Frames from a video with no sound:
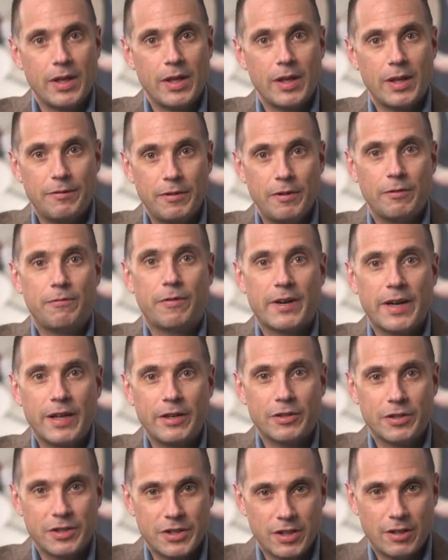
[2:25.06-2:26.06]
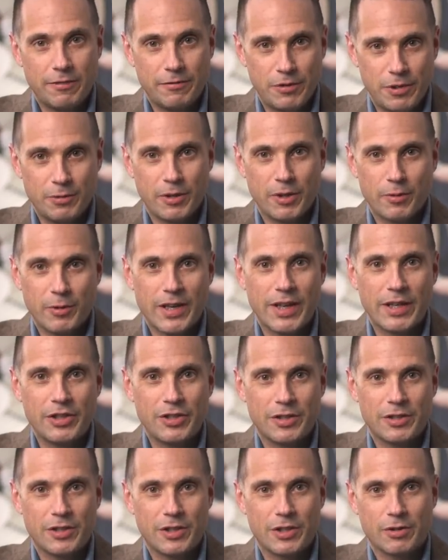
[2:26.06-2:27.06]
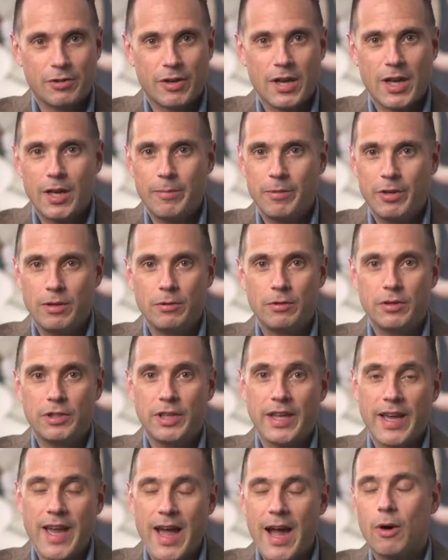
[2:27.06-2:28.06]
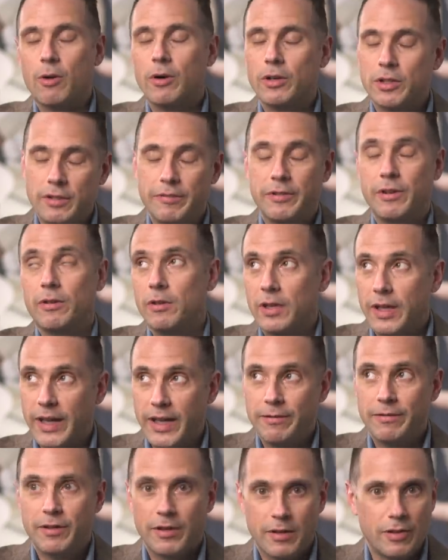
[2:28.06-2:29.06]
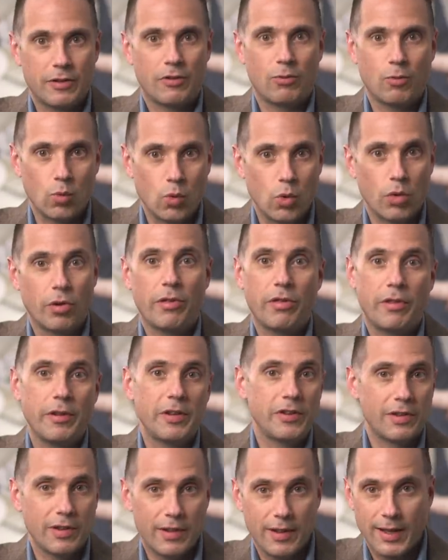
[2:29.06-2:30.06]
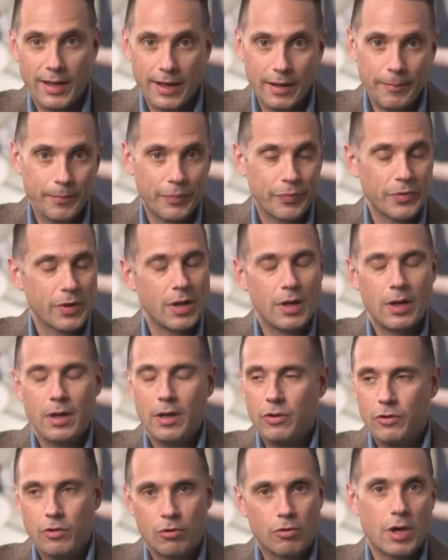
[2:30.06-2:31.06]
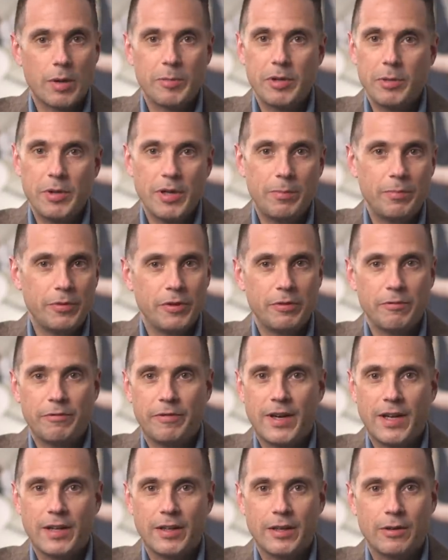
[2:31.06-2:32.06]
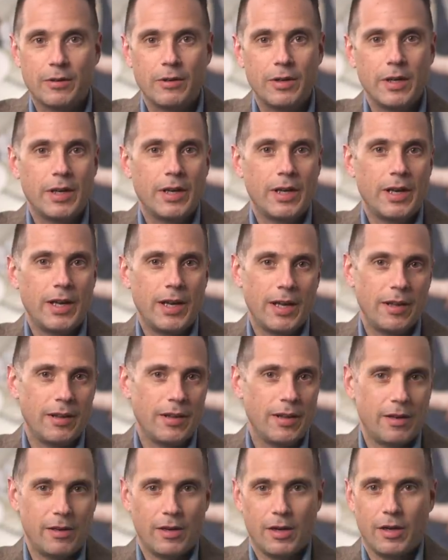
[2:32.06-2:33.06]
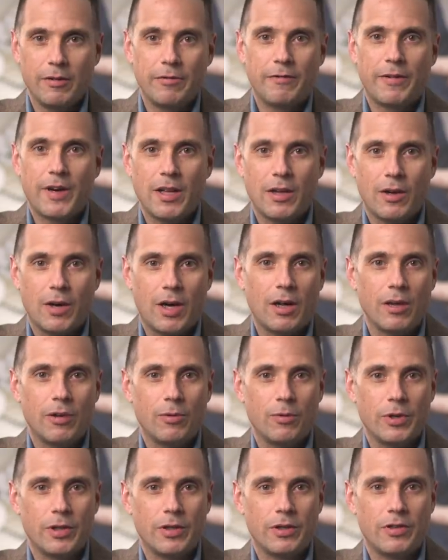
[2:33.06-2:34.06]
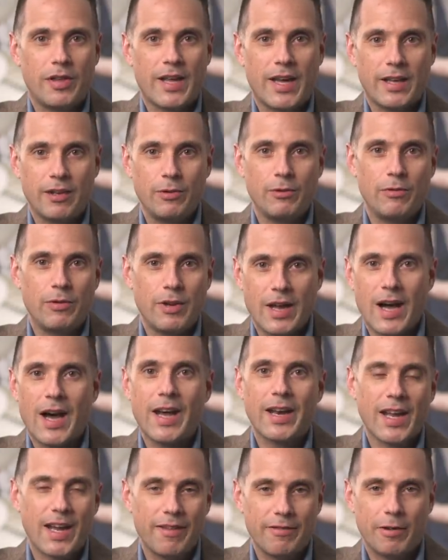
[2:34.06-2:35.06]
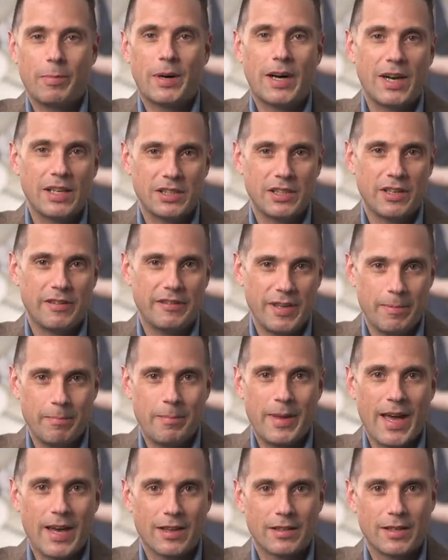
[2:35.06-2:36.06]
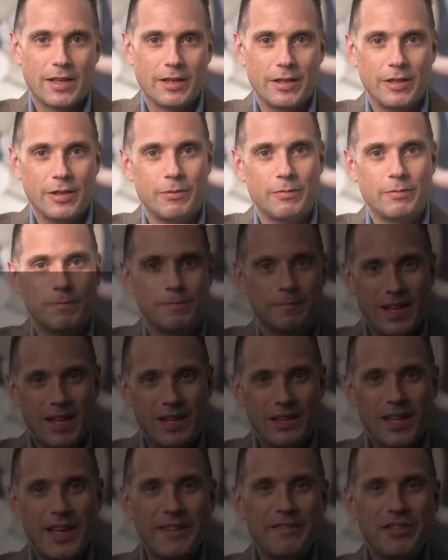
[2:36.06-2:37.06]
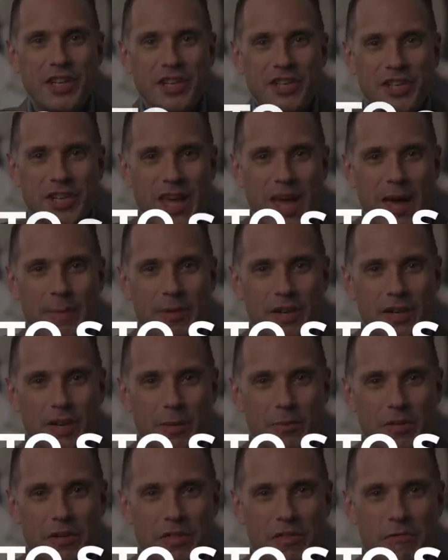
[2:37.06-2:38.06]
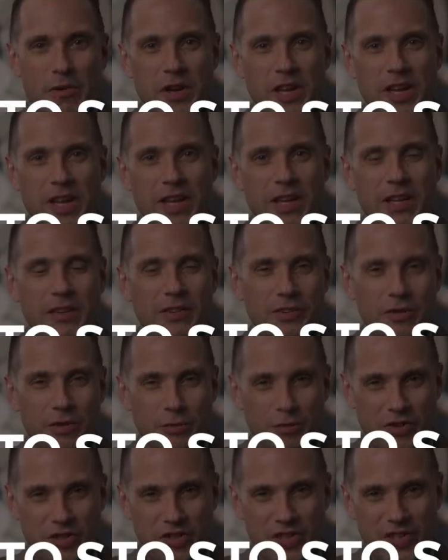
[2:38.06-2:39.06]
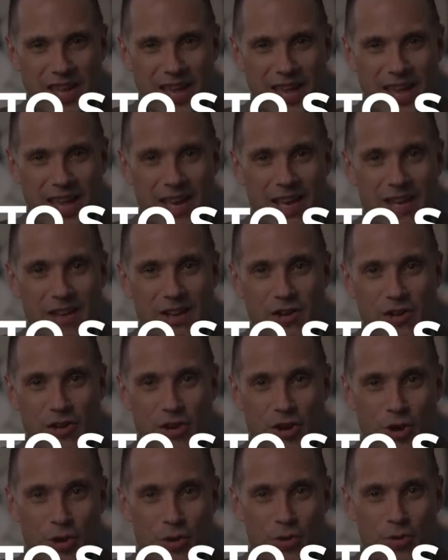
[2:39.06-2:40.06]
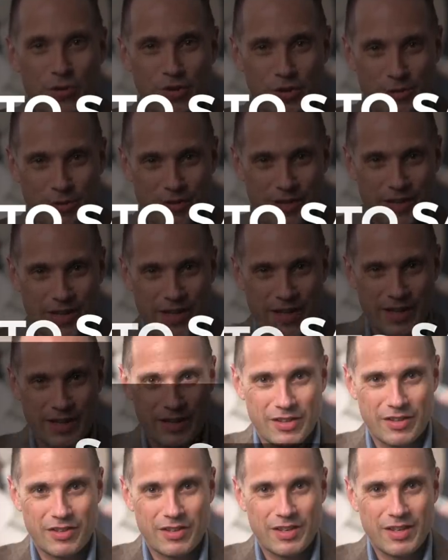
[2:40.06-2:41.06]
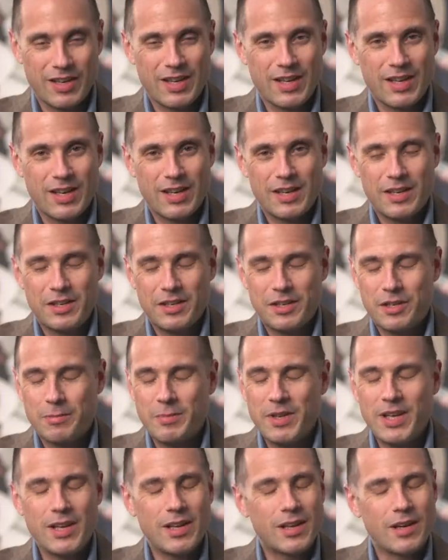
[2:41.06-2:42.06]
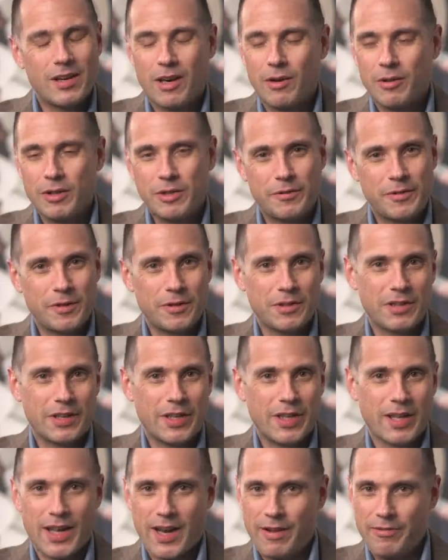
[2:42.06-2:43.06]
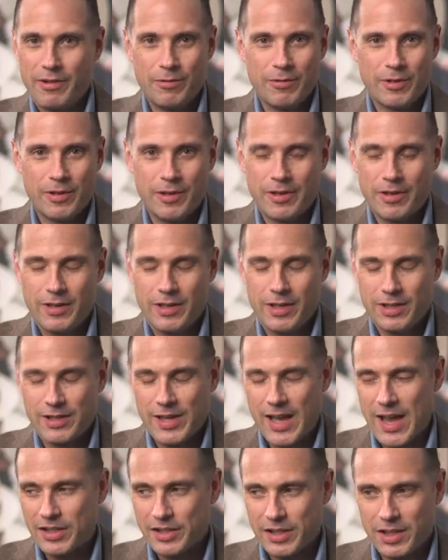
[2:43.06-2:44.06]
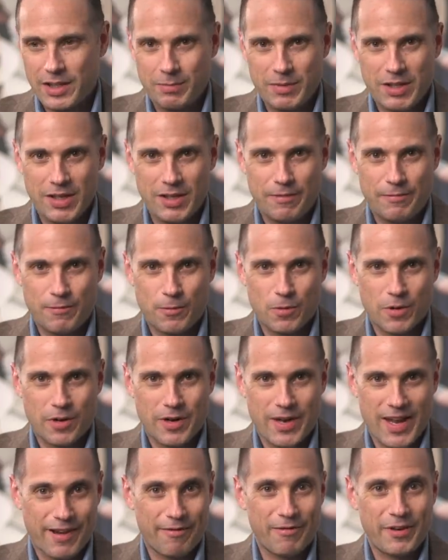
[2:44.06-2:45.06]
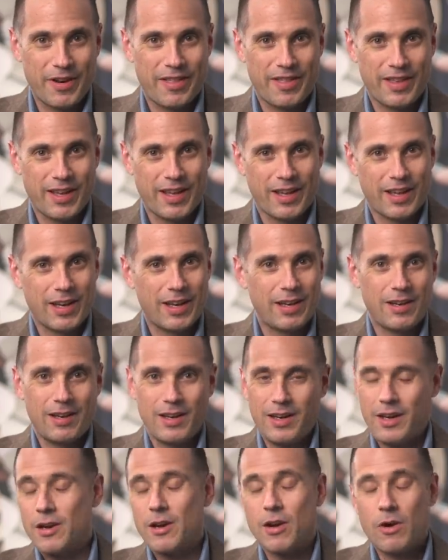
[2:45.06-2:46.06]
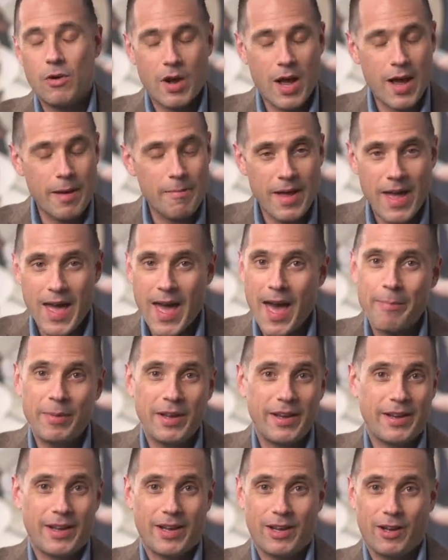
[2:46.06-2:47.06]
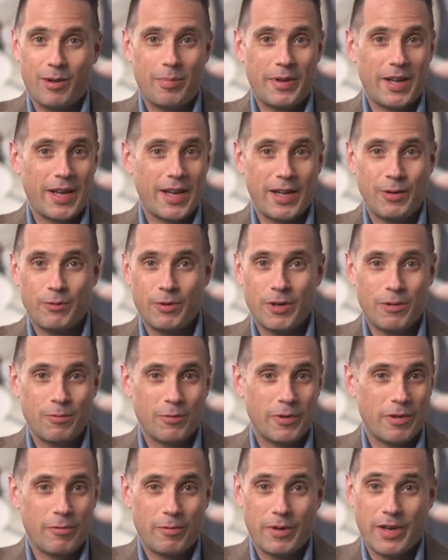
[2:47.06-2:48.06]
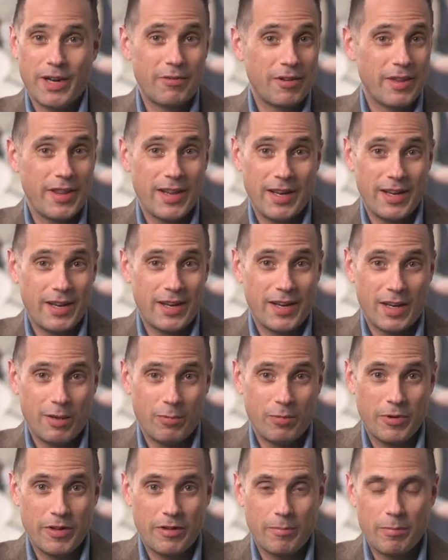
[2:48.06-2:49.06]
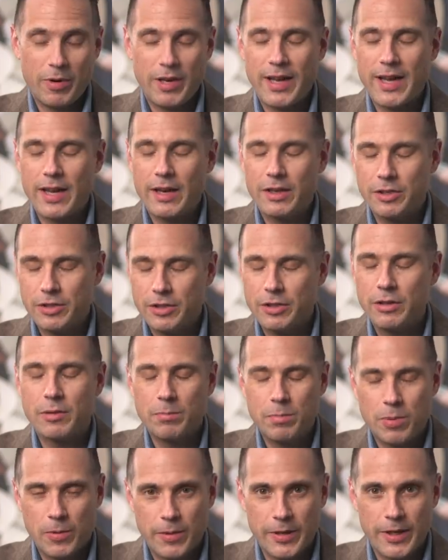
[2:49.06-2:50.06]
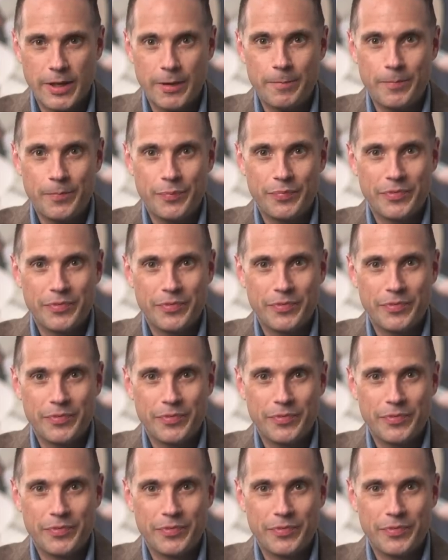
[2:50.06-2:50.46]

if you find yourself doing what I just described and losing hours of your life to this worthless thing, scrub the people you follow and then unfollow all the ones that do not have a positive impact on you. Life-changing habit number three is to say no to things. To me, it always feels like everyone is asking me for everything. And, you know, I'm happy to help anyone with whatever they need help with, but at a certain point,